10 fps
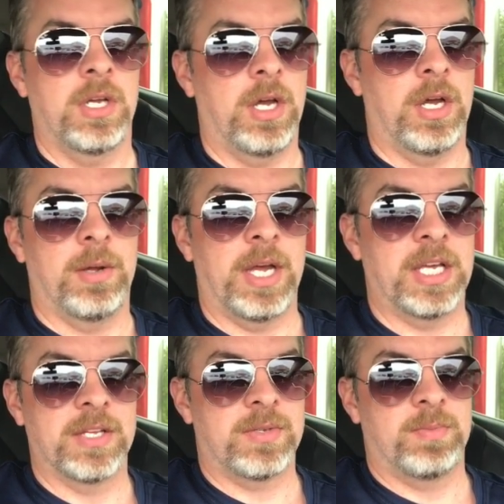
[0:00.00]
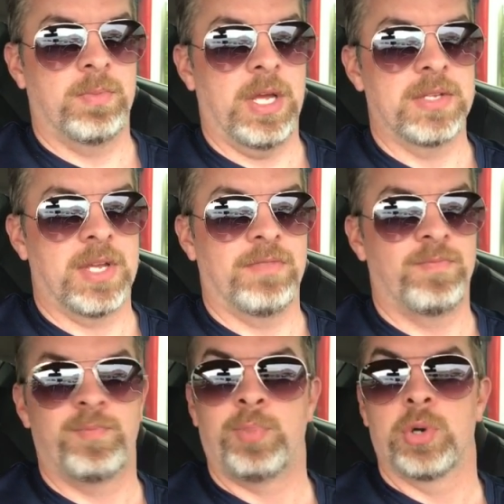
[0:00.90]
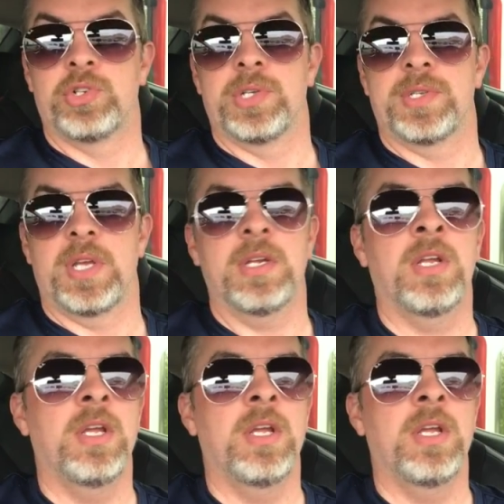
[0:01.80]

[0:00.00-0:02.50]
Uh, I guess as I purchased it.